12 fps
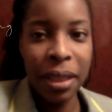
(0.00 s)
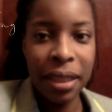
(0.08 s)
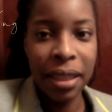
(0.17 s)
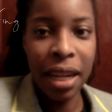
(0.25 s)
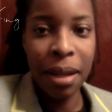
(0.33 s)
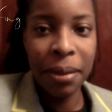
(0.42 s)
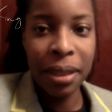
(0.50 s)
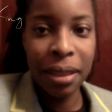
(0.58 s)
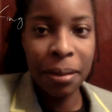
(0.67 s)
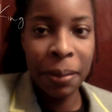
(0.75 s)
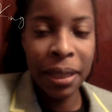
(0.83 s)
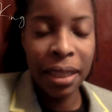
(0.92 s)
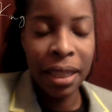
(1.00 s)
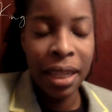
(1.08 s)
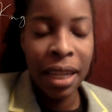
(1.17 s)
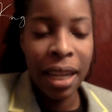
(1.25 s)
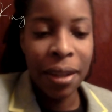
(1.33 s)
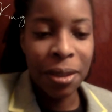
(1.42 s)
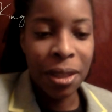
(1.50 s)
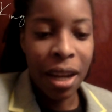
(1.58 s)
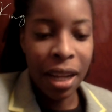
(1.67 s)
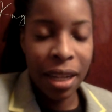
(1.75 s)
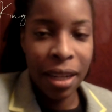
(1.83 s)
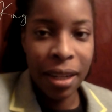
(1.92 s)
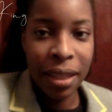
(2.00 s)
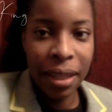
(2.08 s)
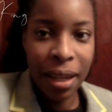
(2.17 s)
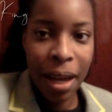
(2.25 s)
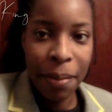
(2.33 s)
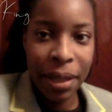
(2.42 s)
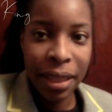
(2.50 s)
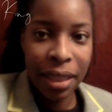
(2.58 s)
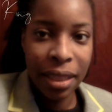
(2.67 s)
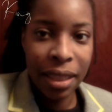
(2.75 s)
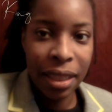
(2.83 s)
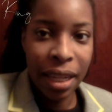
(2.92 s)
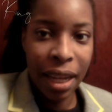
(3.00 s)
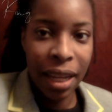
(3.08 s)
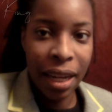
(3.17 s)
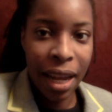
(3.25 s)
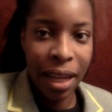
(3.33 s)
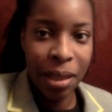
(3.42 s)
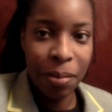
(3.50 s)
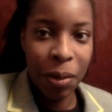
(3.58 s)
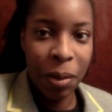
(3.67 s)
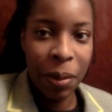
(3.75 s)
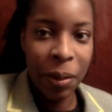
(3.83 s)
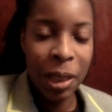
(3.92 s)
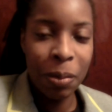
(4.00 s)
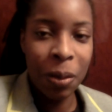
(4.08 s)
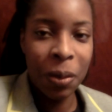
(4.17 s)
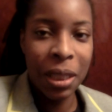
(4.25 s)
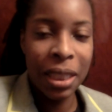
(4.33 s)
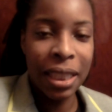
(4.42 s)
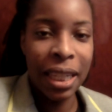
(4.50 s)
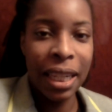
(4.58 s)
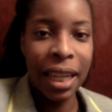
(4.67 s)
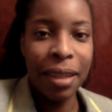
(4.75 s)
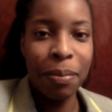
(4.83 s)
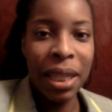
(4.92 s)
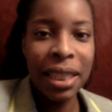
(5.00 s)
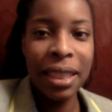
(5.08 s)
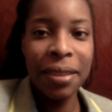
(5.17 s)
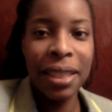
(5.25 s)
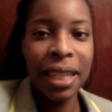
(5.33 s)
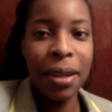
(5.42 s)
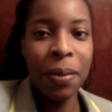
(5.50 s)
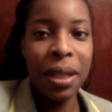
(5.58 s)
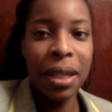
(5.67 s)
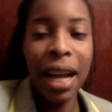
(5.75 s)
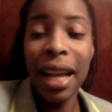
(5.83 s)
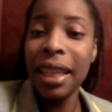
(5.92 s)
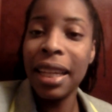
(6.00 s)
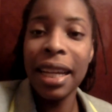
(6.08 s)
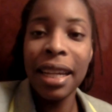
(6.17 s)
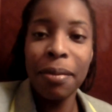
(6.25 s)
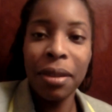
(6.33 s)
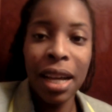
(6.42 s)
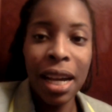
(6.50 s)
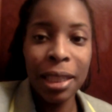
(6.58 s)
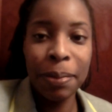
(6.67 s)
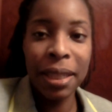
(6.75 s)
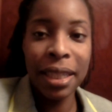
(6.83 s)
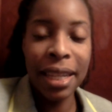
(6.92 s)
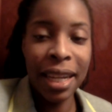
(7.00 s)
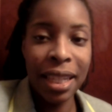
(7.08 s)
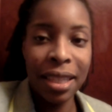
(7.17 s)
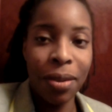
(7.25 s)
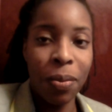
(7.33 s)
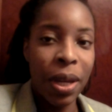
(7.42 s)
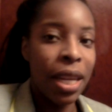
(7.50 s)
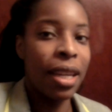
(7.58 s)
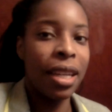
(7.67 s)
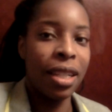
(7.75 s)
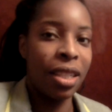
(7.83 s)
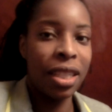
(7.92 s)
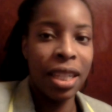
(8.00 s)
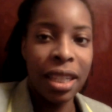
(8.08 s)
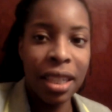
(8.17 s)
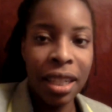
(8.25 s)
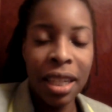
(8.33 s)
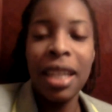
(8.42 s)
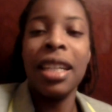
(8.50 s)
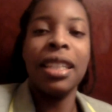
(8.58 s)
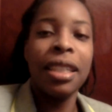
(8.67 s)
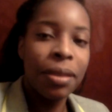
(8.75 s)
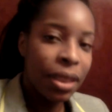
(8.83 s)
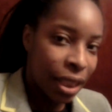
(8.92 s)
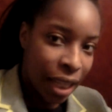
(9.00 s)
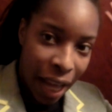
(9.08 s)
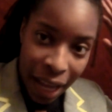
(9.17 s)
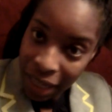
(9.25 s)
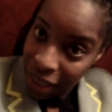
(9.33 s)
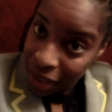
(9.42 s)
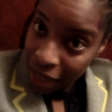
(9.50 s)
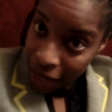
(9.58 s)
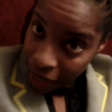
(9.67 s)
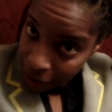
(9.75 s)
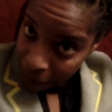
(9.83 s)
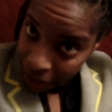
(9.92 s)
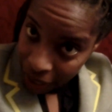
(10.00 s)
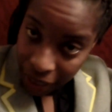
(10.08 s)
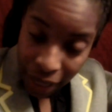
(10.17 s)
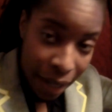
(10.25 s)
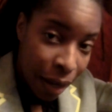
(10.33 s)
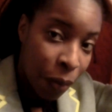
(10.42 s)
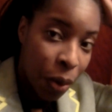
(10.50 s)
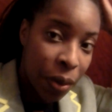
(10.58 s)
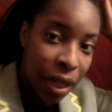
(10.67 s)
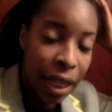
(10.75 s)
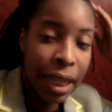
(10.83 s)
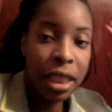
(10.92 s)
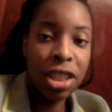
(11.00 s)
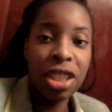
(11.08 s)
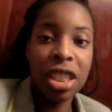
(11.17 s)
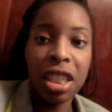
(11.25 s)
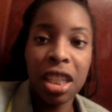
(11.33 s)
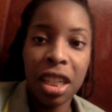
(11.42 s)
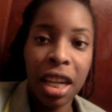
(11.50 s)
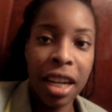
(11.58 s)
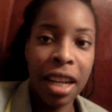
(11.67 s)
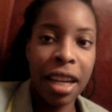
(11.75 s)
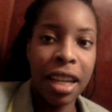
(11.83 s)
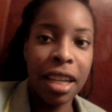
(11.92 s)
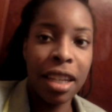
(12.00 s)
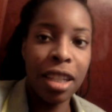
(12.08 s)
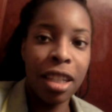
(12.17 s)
in the comments, but I was talking to her in the comments and she had asked me what my regimen was, and I basically was like, well, I like locks because I get to wake and shake. Literally, I just got out of bed and I woke and I shook and I